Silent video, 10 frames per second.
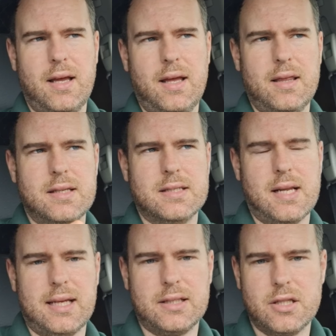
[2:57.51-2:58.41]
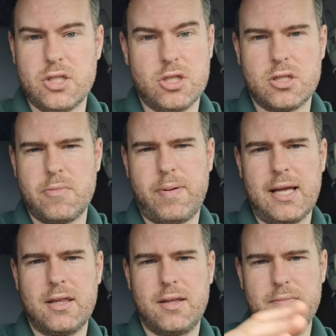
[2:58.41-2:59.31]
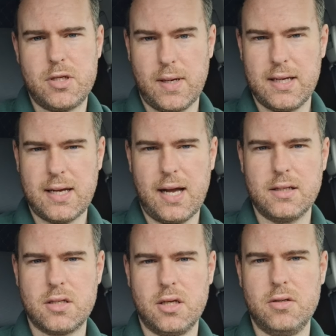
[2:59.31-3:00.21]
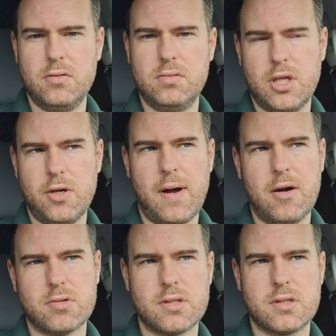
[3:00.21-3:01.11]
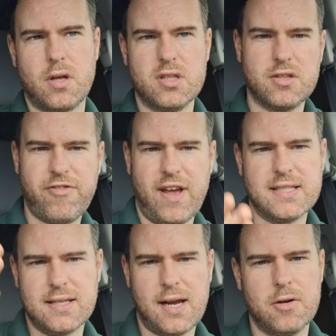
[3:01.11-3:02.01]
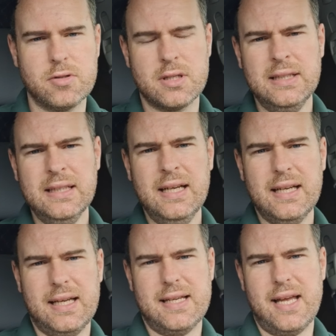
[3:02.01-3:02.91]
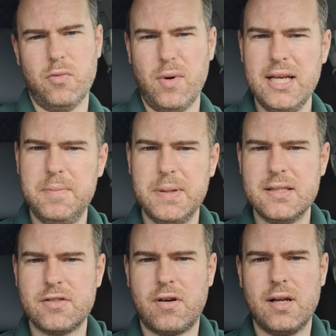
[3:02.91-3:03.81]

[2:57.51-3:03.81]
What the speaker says: there's just a path in between kind of two houses, or there's a fence in the house, and the wheelie bins are all